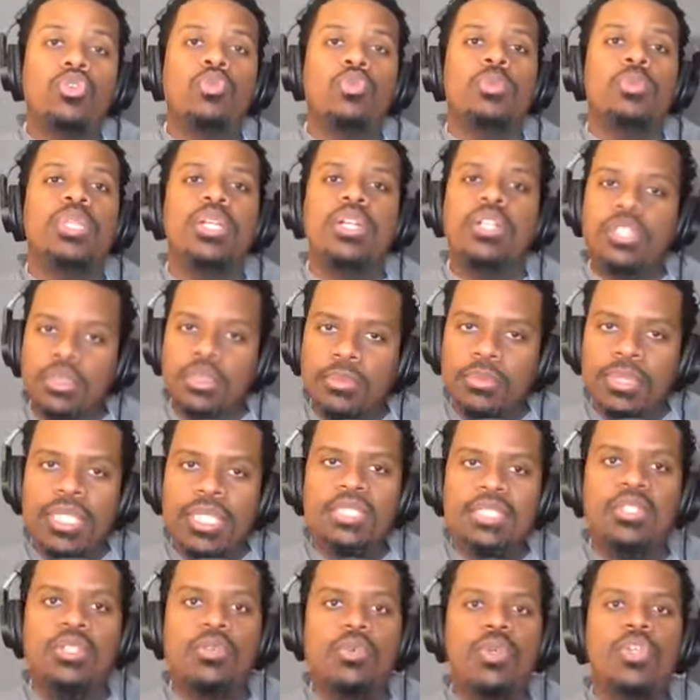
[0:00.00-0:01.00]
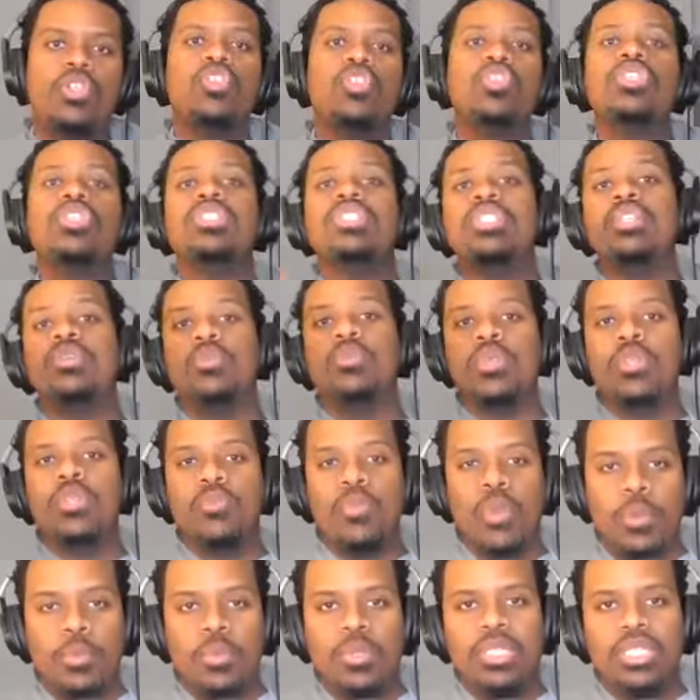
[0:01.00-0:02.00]
but there are some things that you can send a
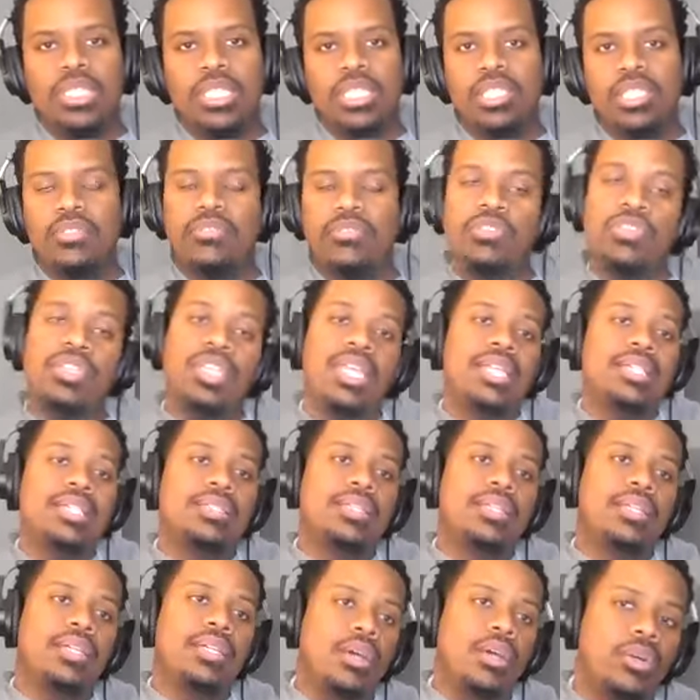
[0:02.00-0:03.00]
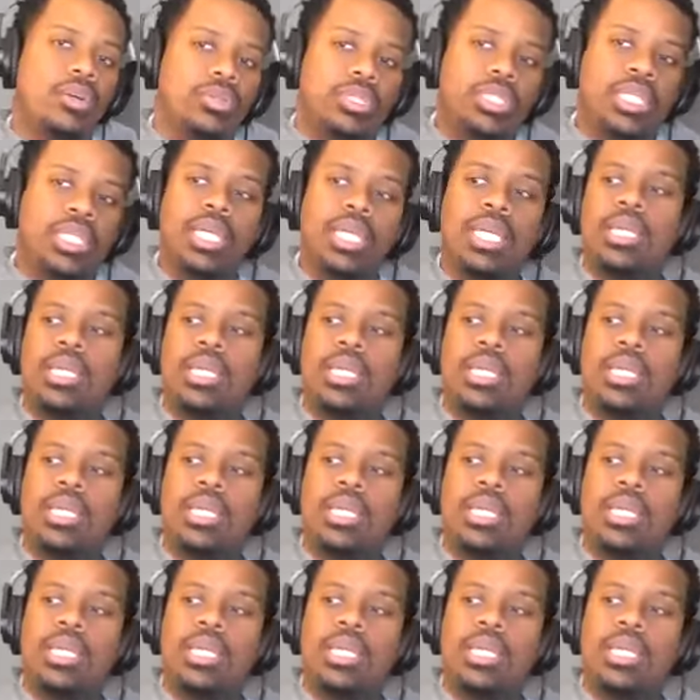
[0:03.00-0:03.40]
representative. You can't send a coach.